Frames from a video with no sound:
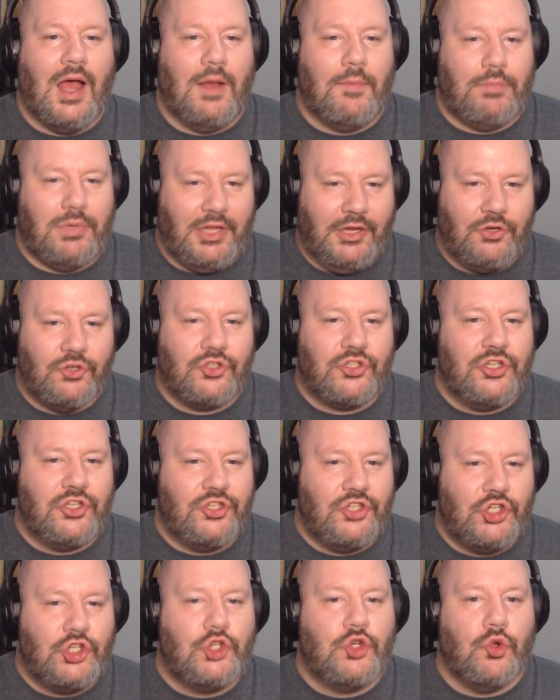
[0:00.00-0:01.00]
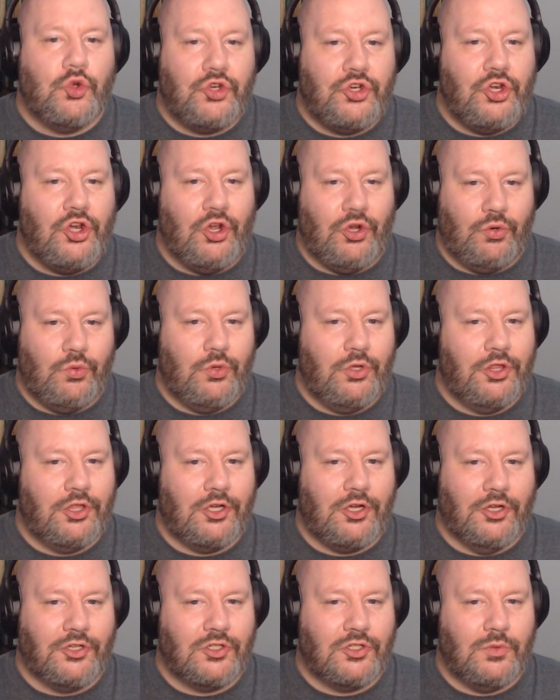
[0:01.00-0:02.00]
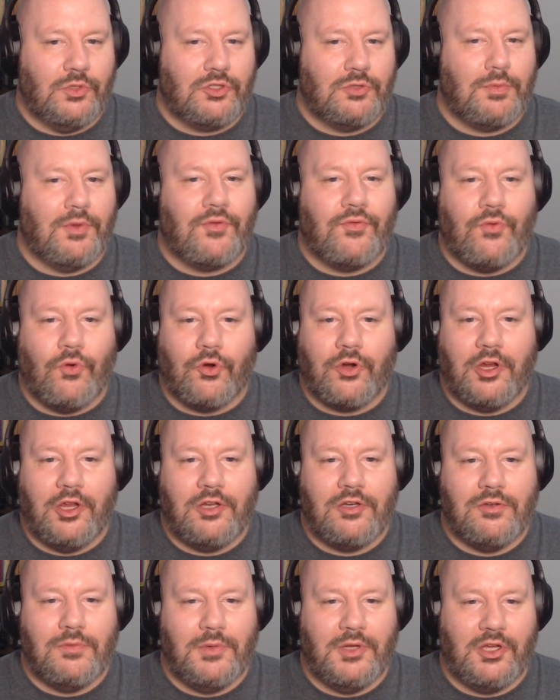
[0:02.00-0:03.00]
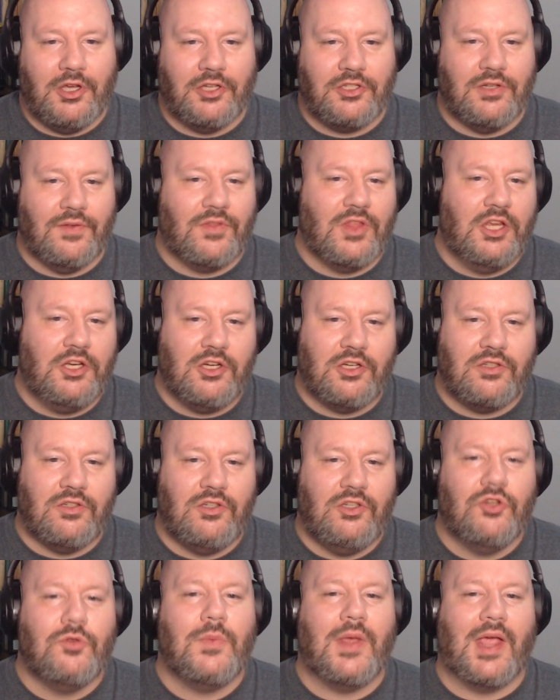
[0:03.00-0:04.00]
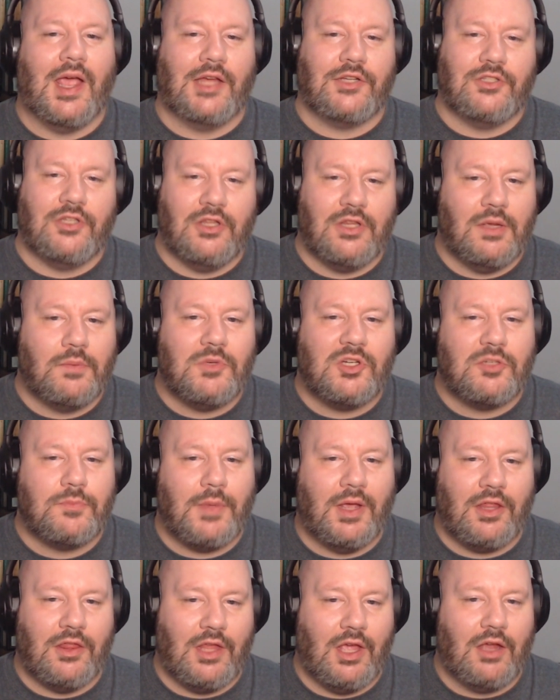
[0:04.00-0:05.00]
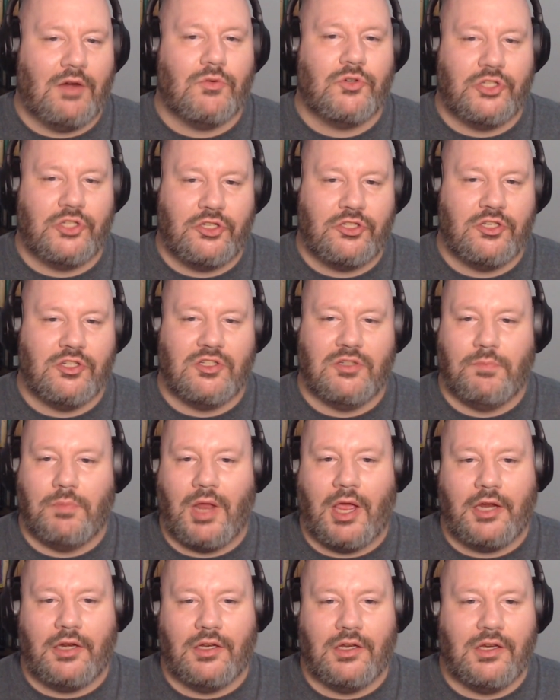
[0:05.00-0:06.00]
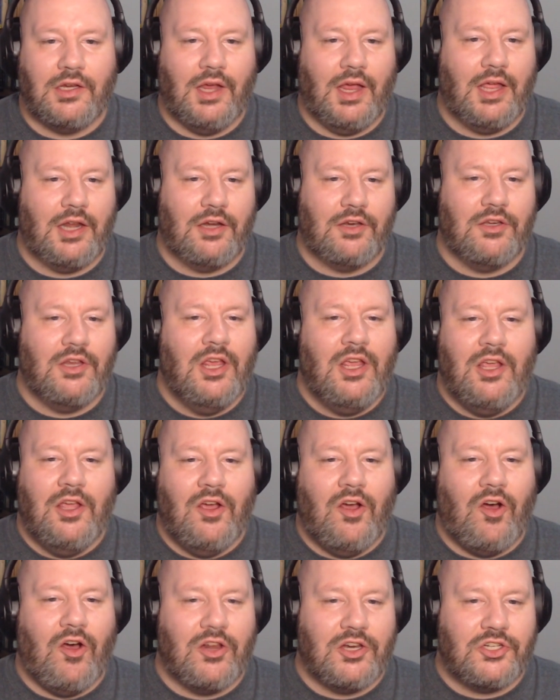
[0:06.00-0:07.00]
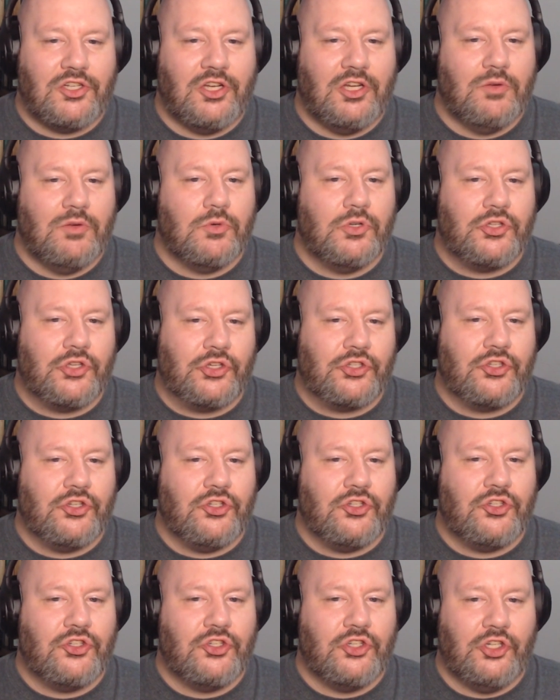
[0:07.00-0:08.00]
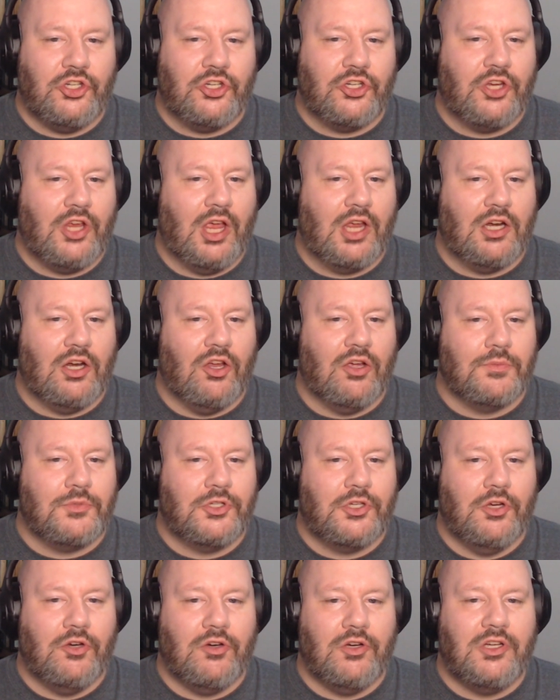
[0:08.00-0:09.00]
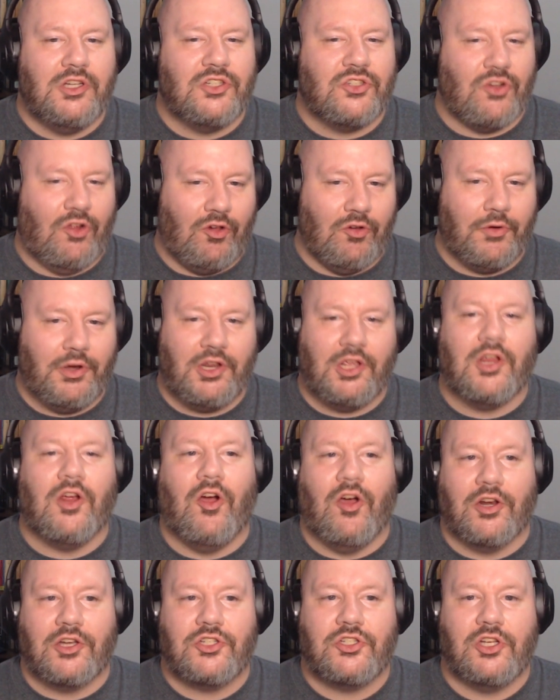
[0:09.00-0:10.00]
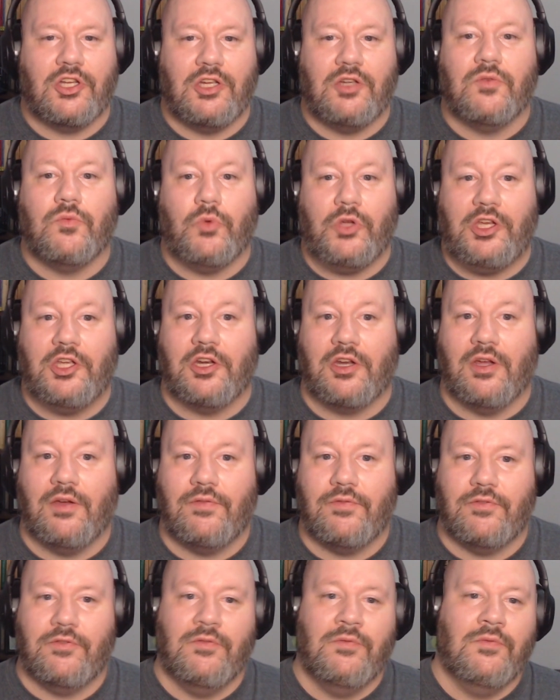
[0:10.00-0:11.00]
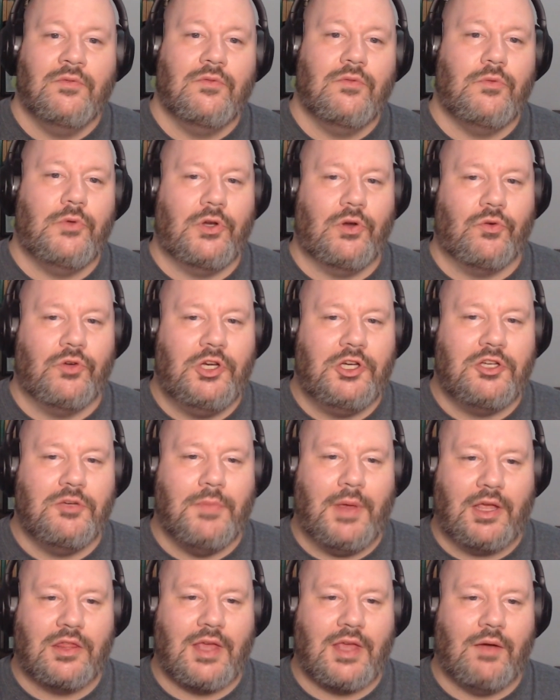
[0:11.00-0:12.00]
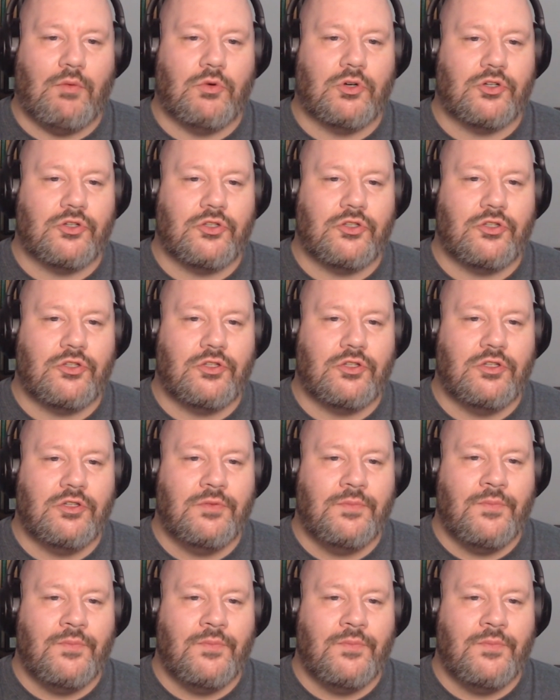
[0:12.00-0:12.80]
Players should know the consequence beforehand, because if they didn't, you'd be asking them to spend that resistance blindly. And honestly, resistance in Candela Obscura is already honestly weak enough. We don't need to make that worse.